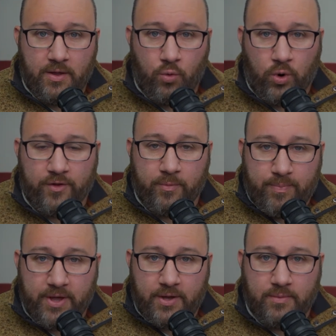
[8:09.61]
one of the
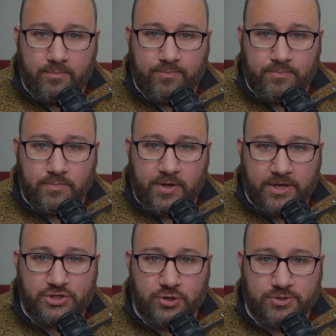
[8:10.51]
big
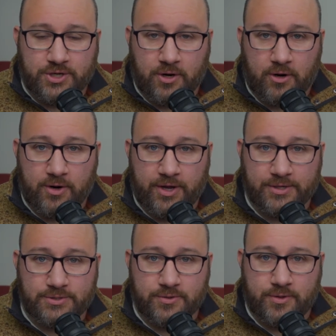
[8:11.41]
issues here
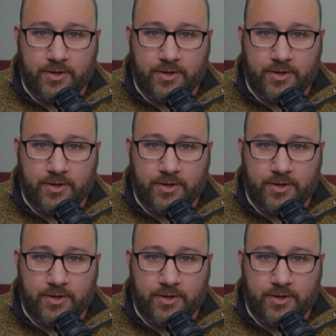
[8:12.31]
is